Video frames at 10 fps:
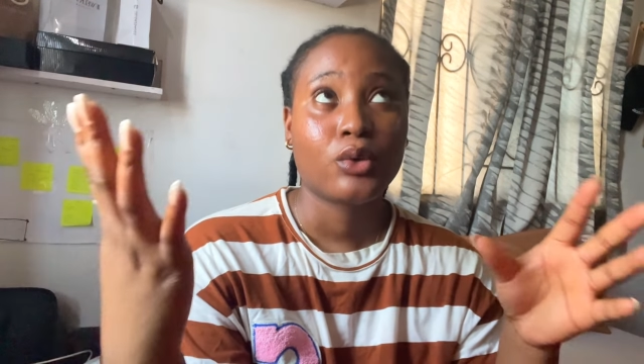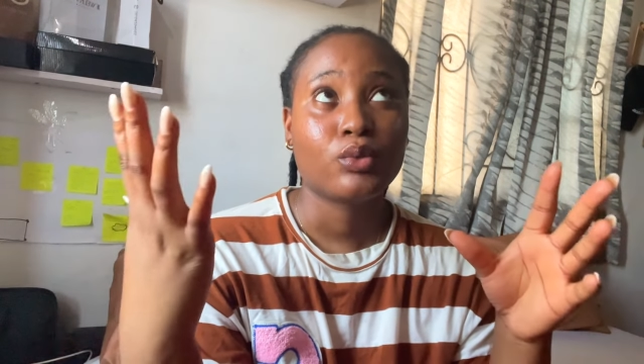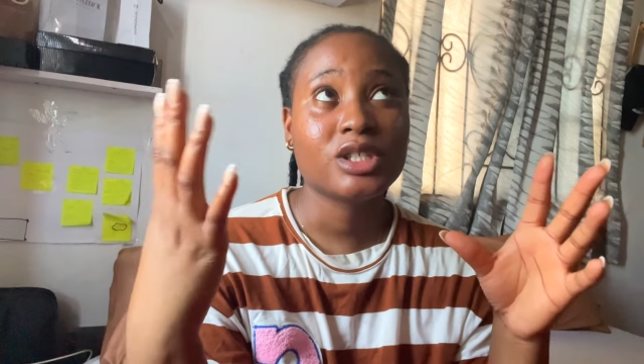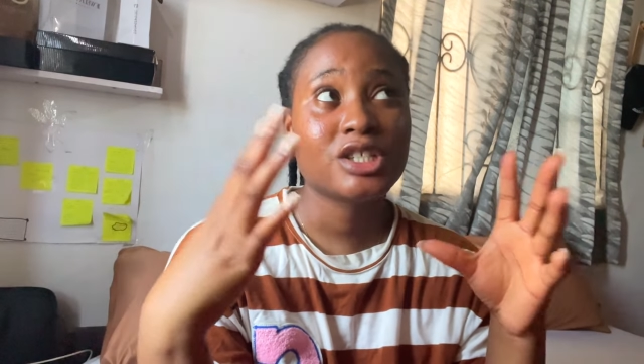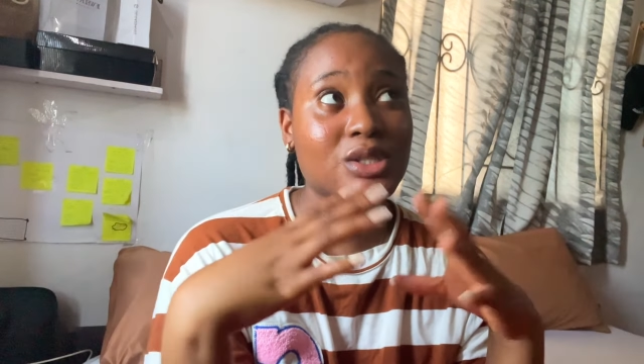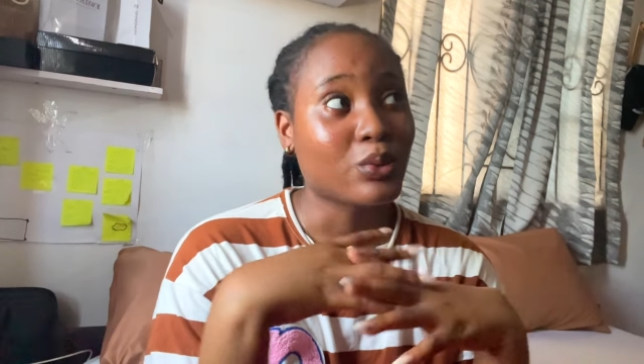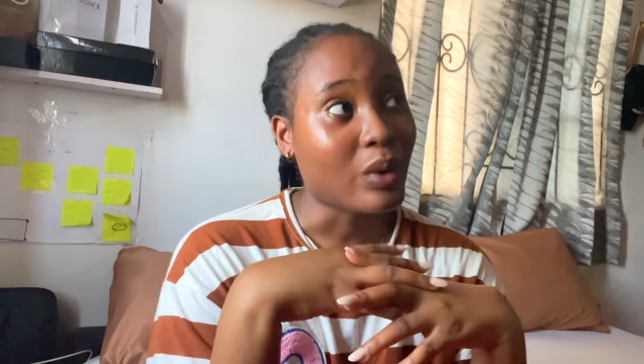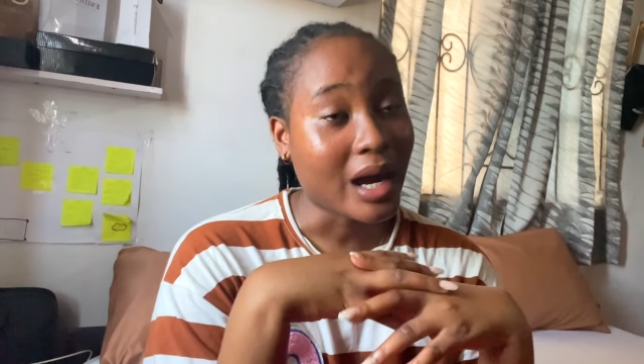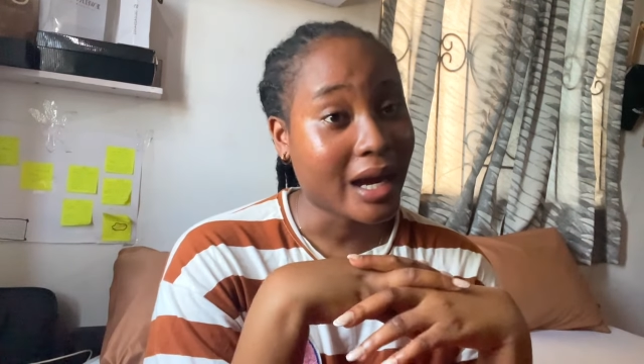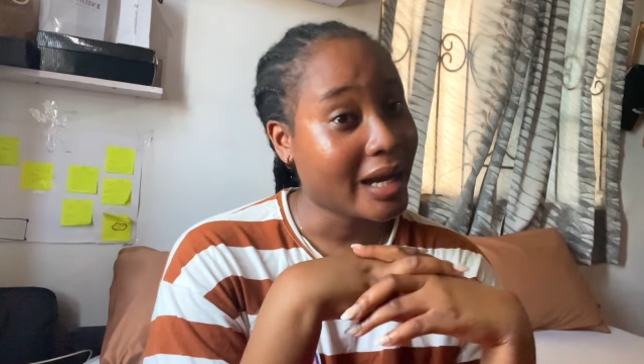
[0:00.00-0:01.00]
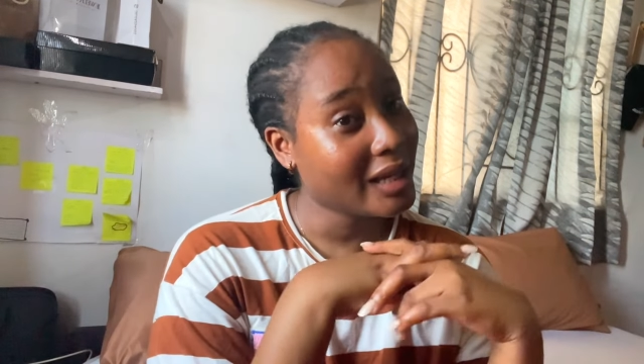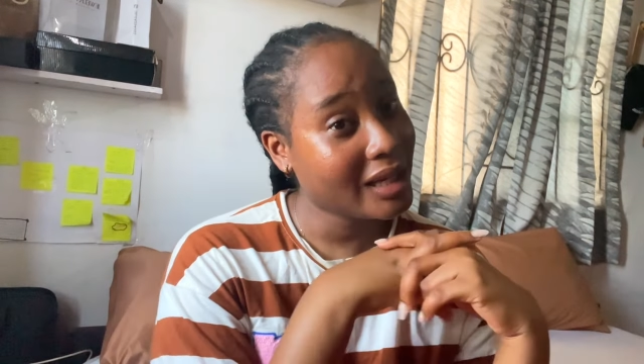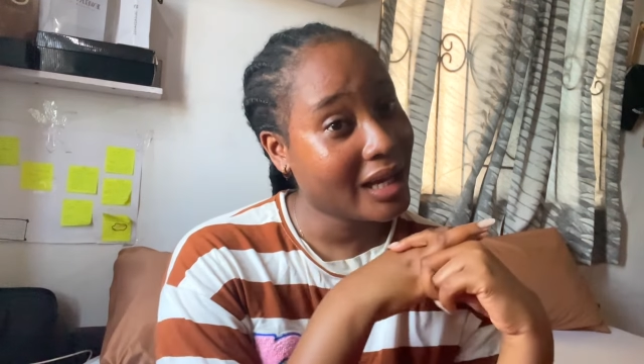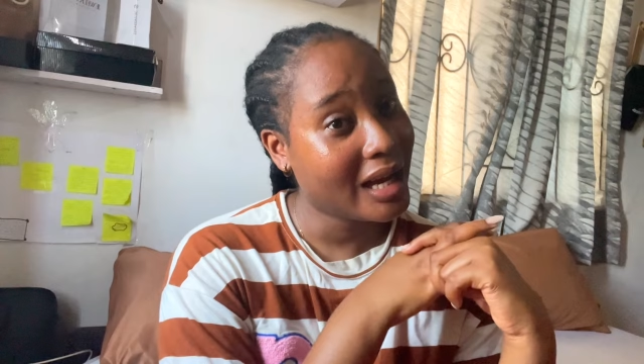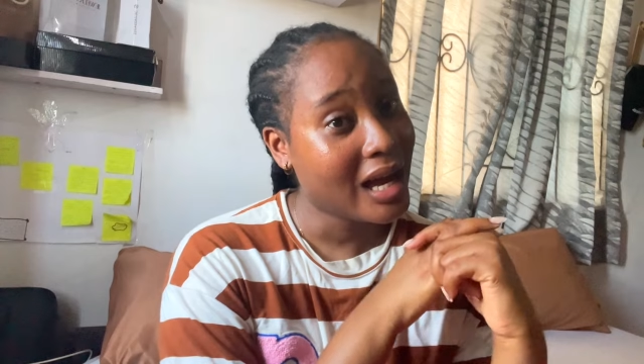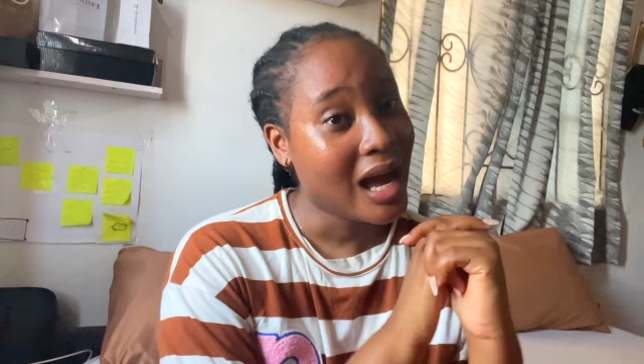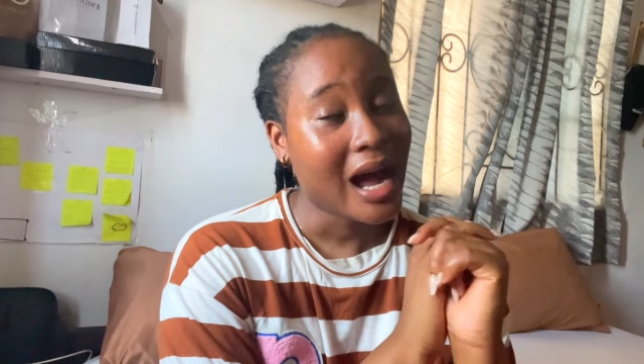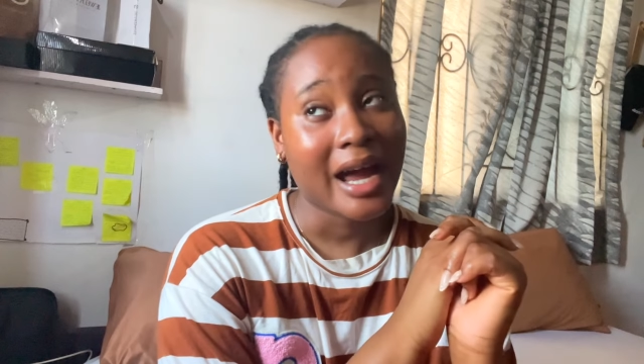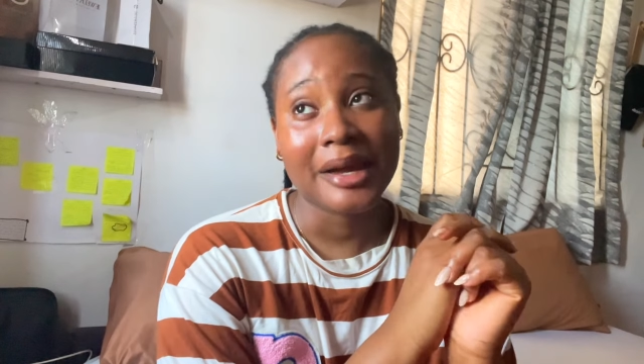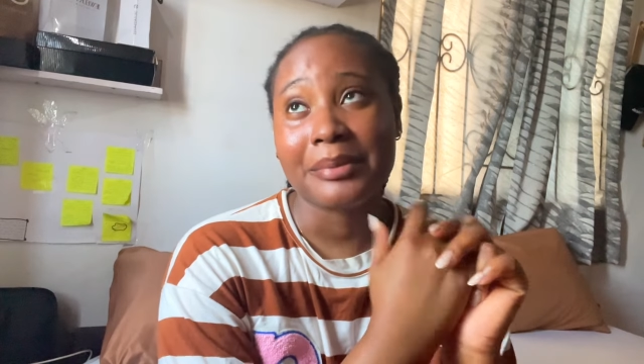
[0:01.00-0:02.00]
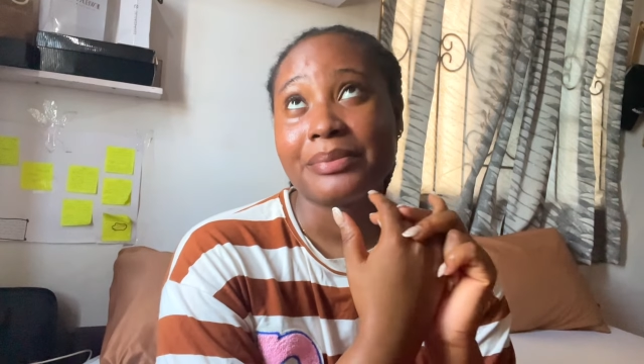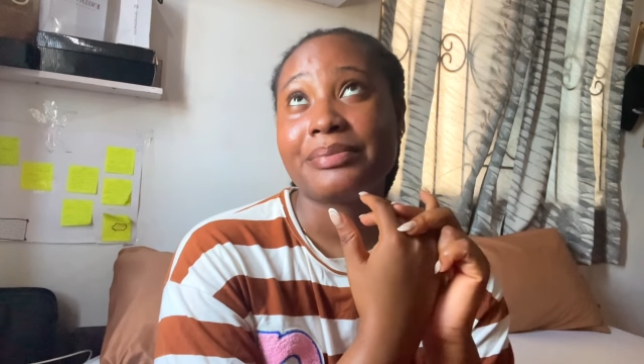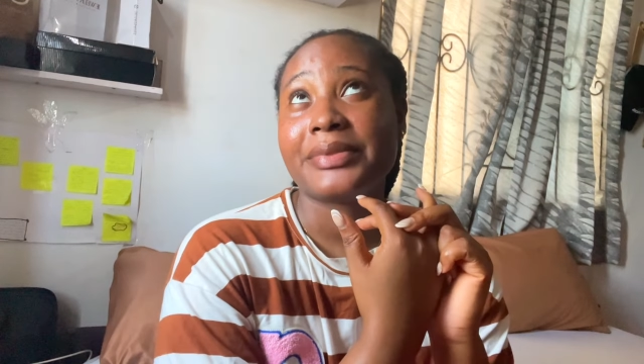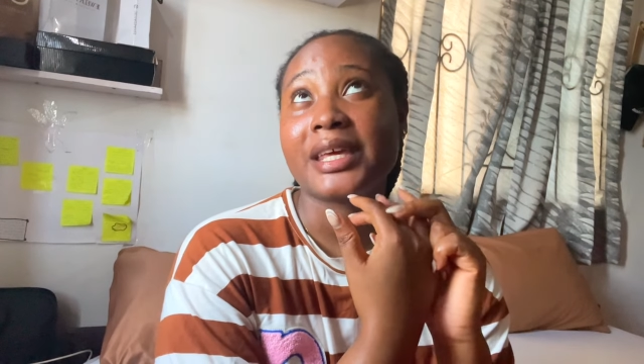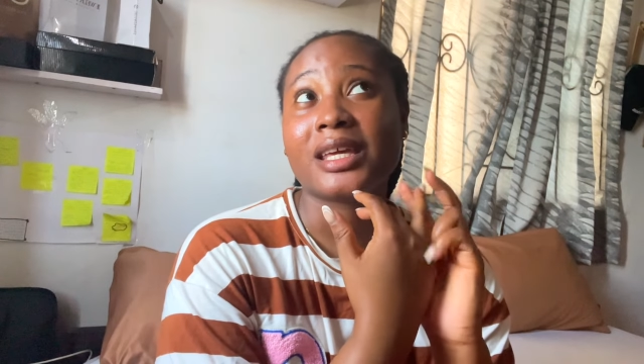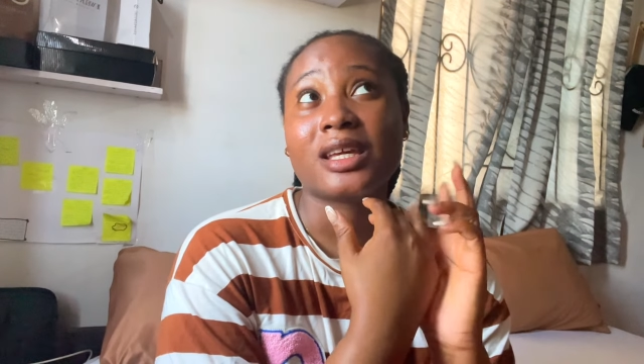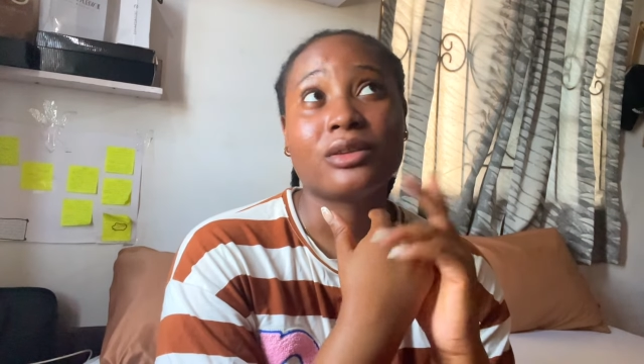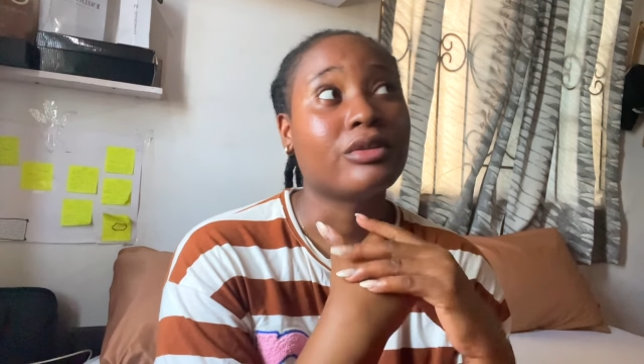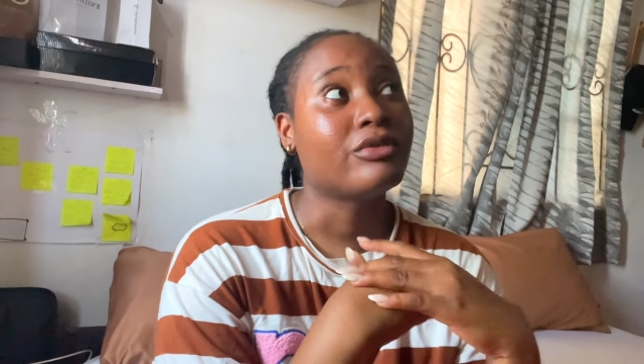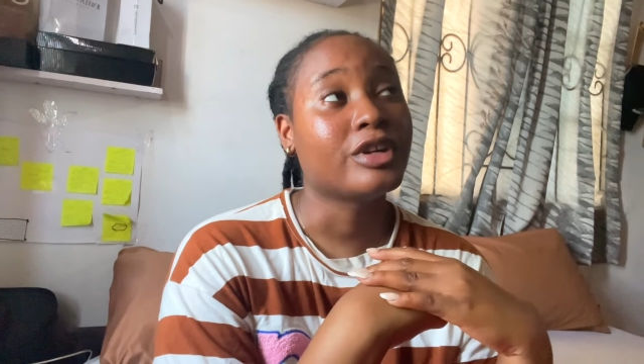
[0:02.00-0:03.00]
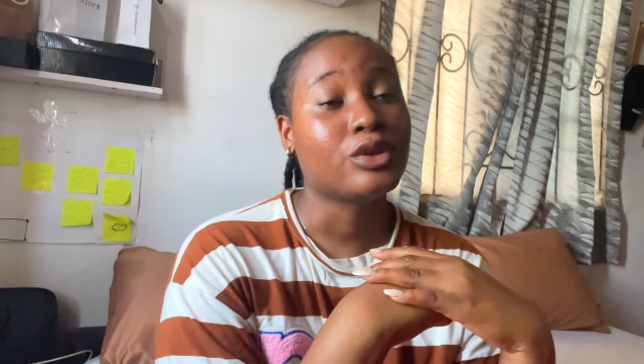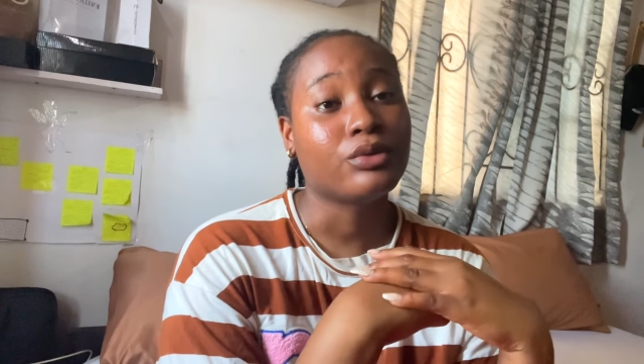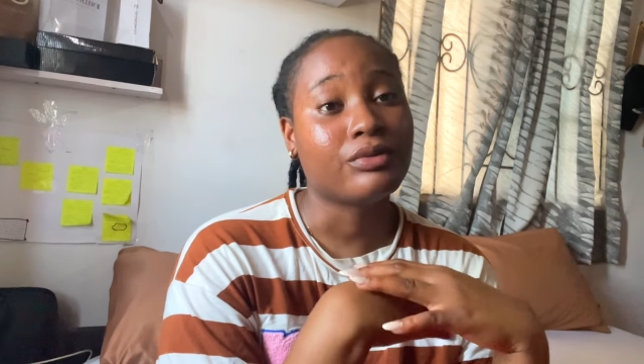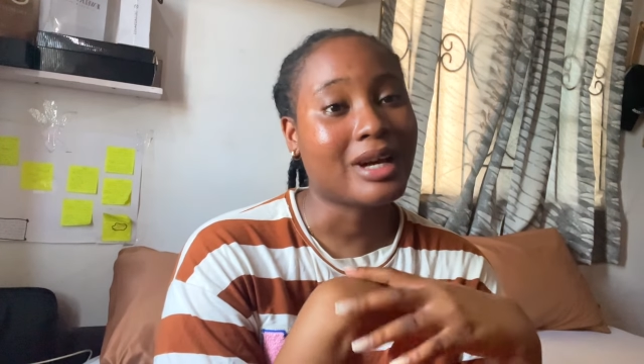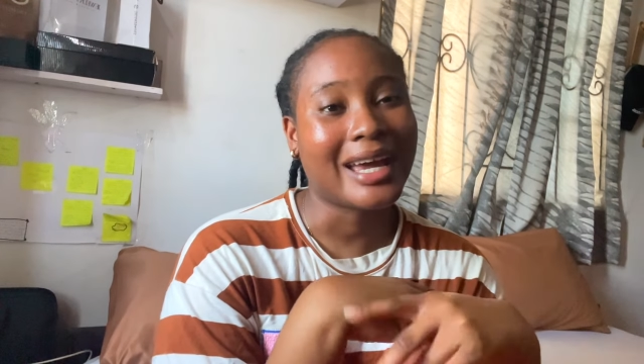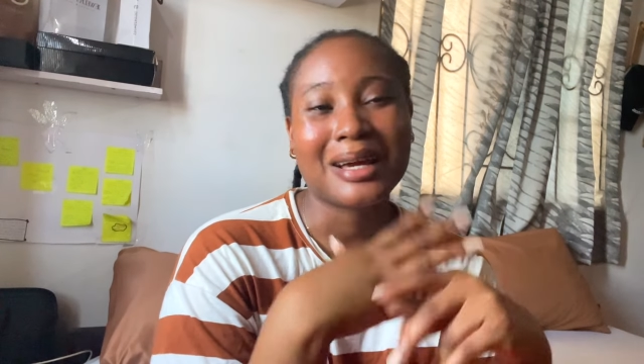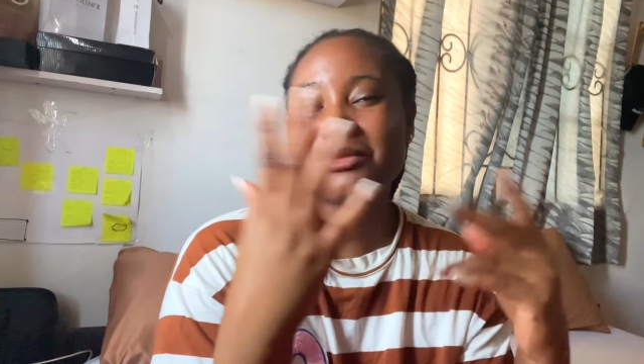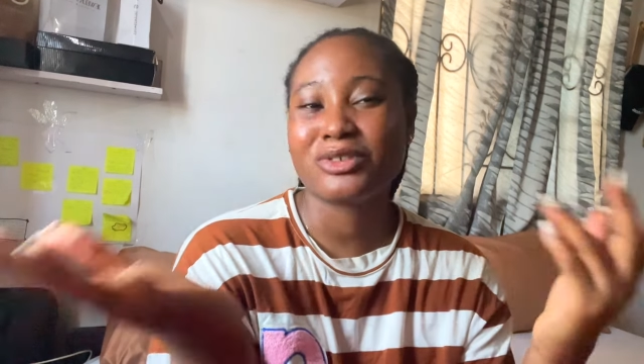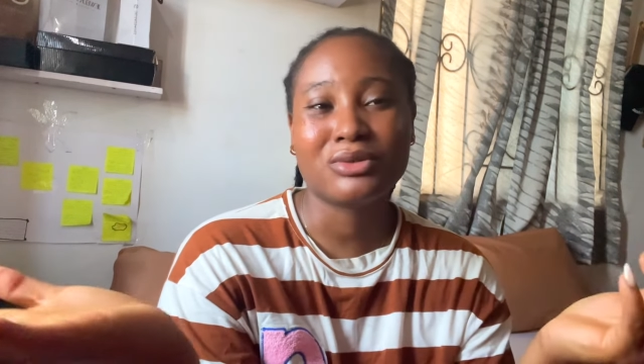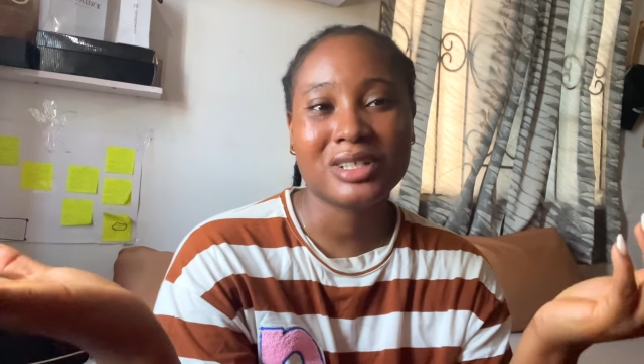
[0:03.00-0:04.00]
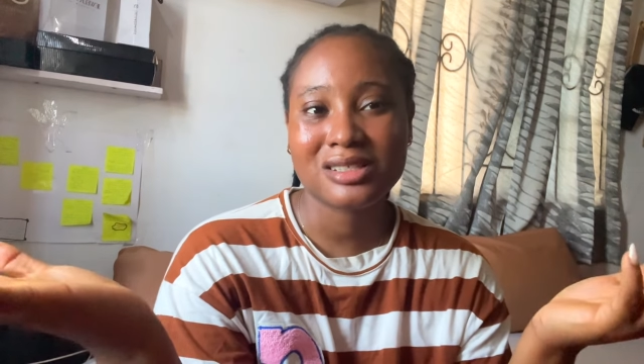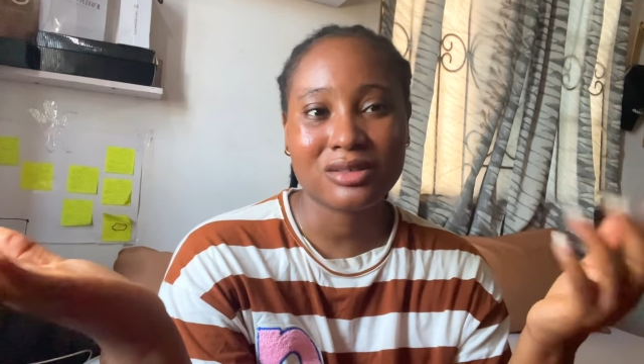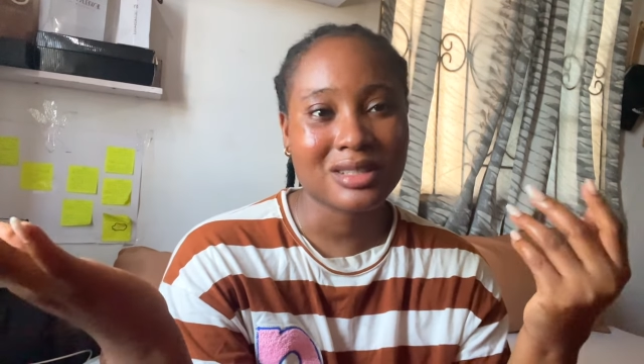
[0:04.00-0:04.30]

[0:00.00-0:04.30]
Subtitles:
which is why I am thinking of renovating.